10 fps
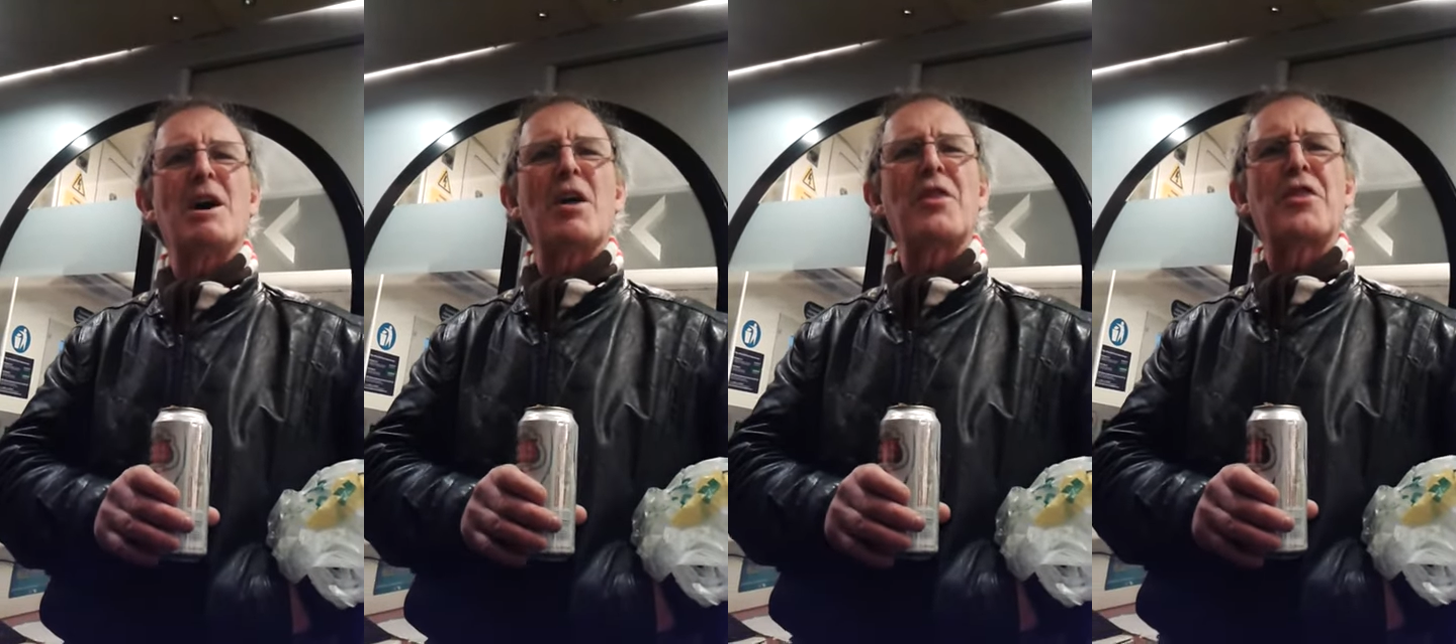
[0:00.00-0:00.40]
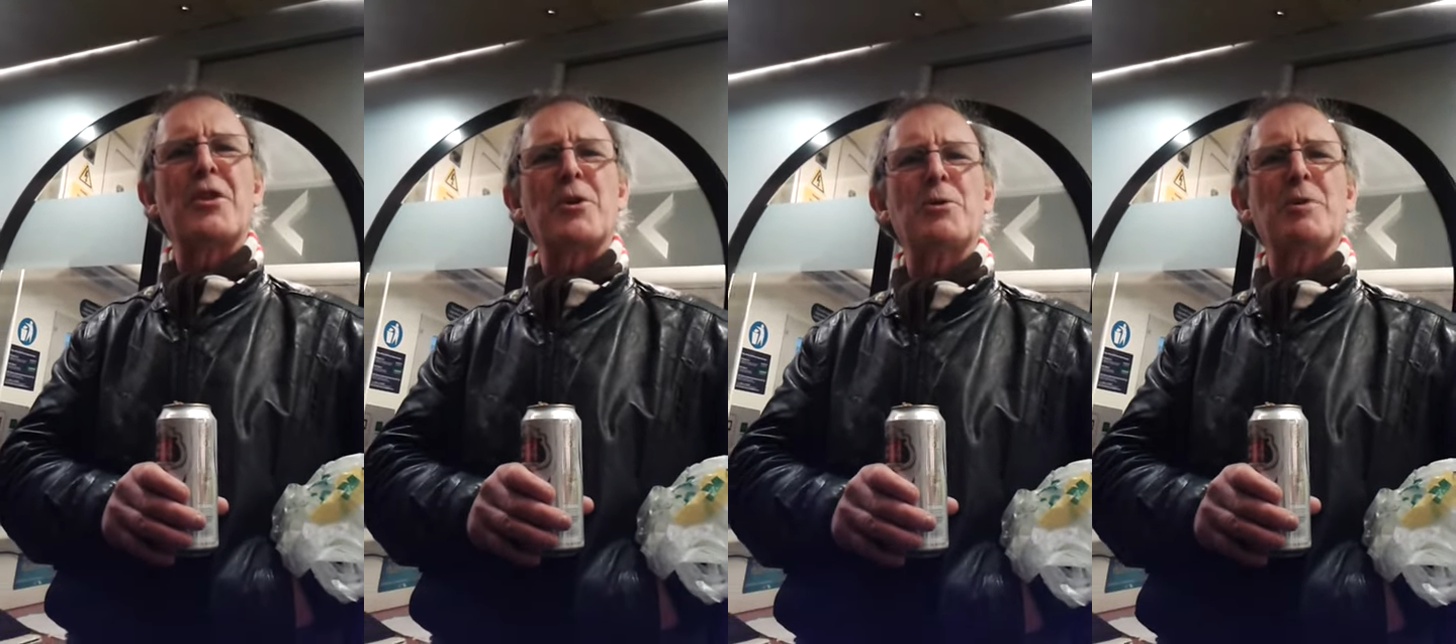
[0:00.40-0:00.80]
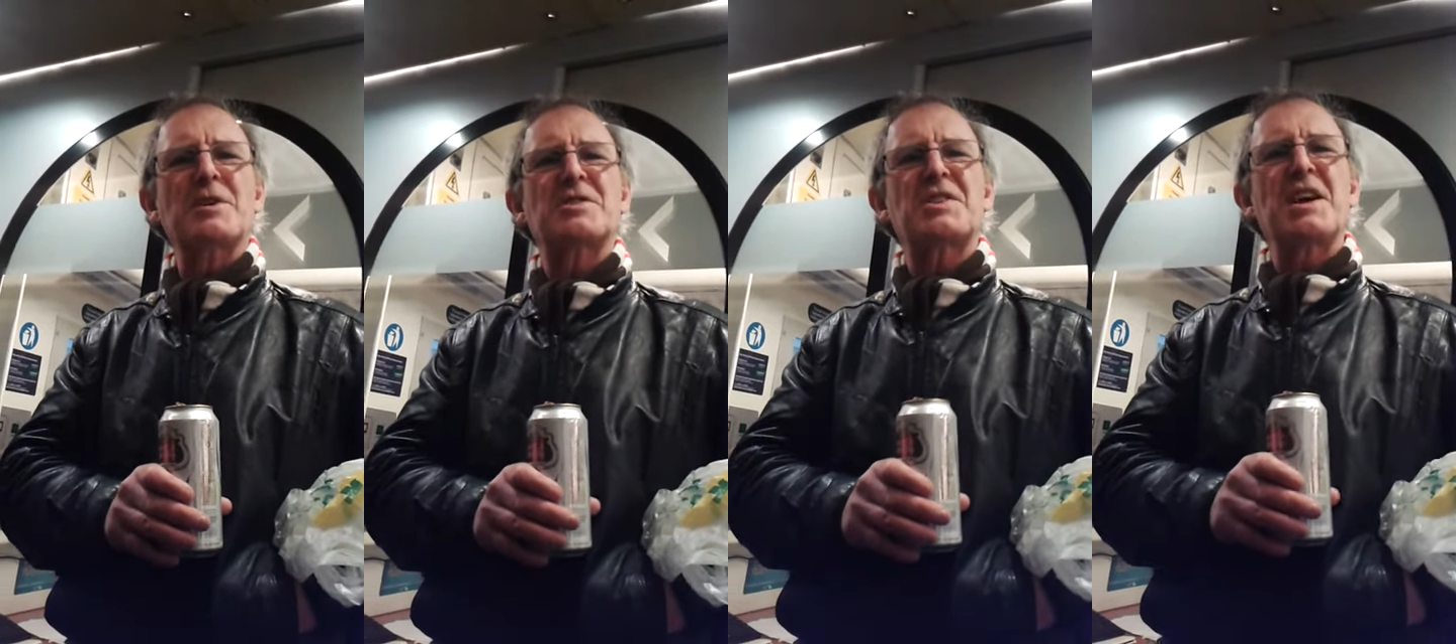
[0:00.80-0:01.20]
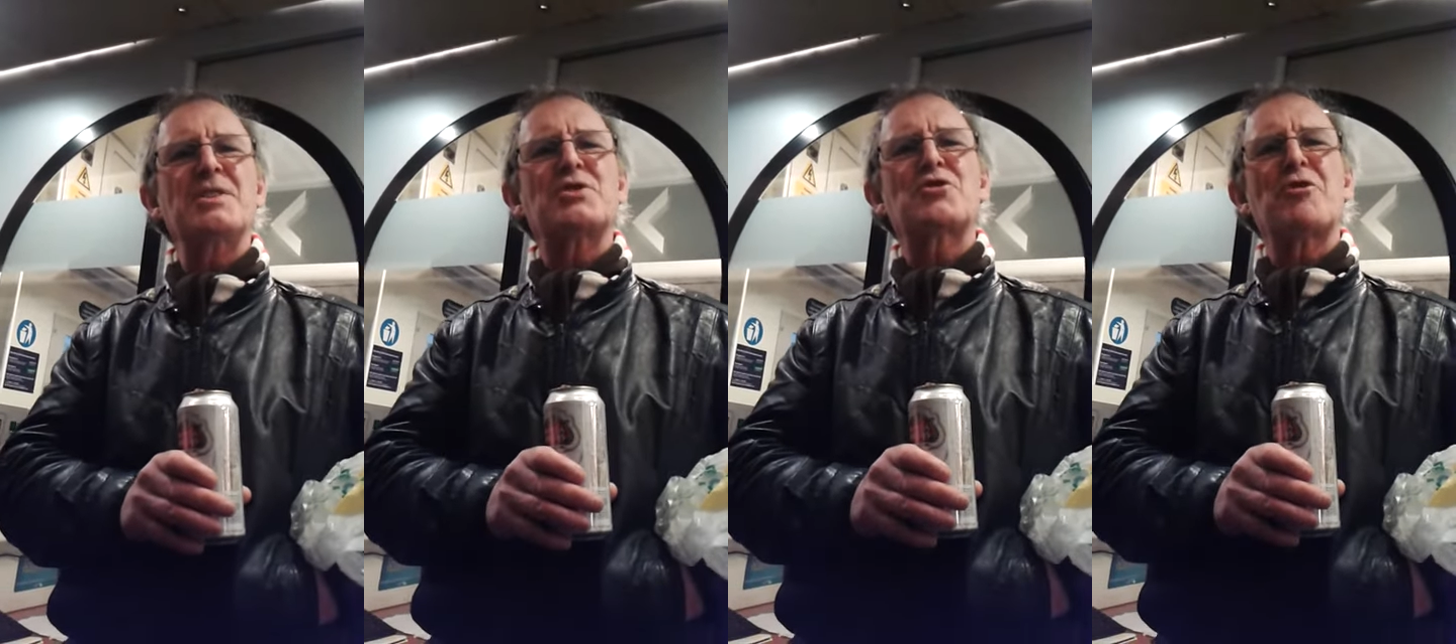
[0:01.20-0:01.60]
and through a
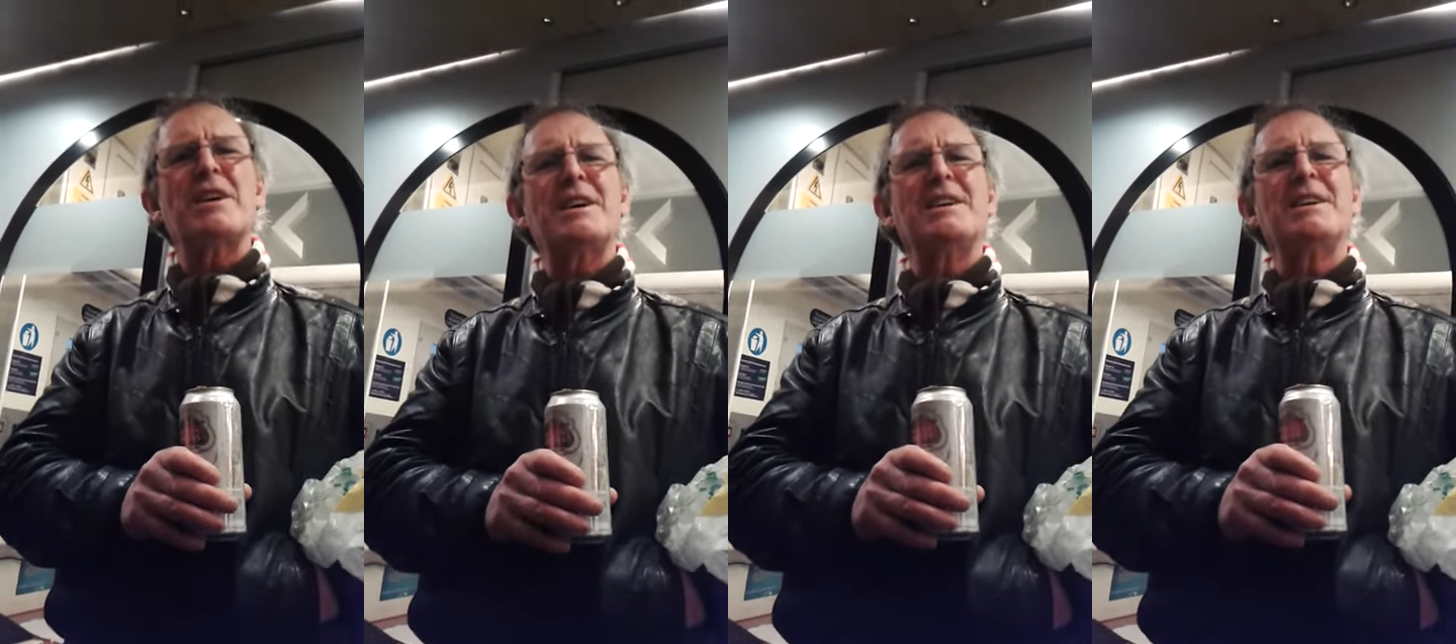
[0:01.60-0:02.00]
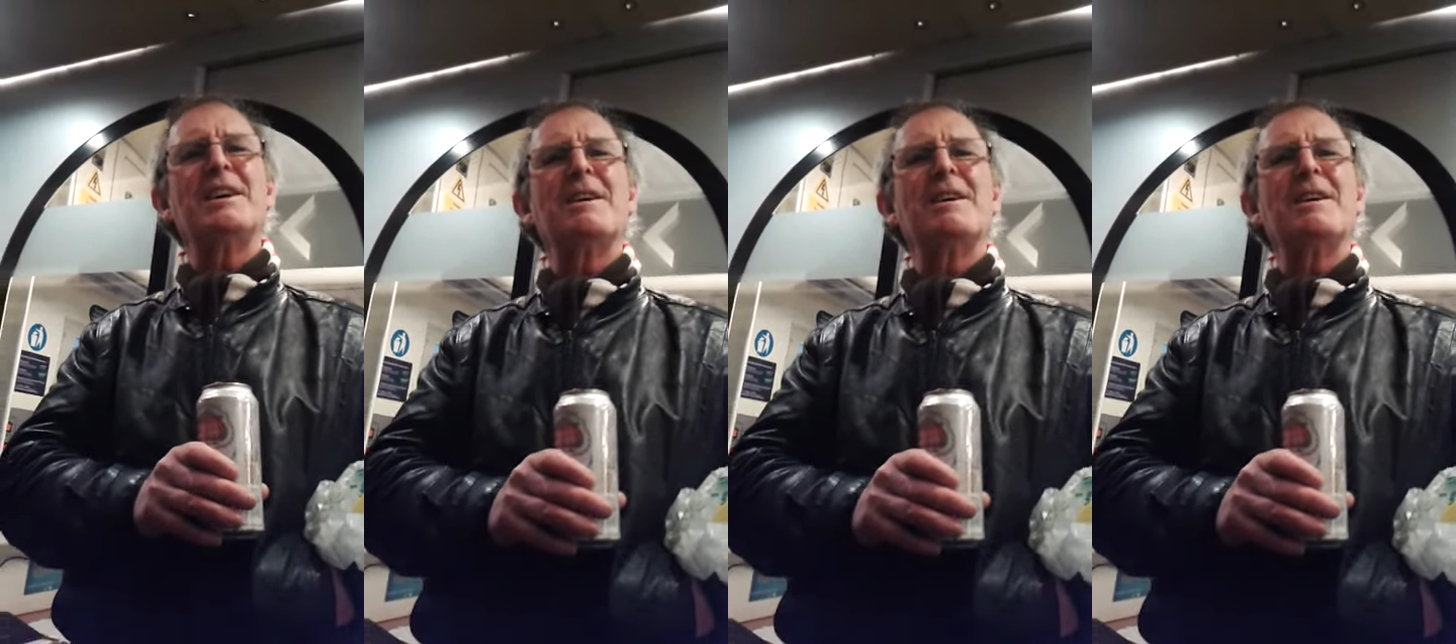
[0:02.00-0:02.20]
century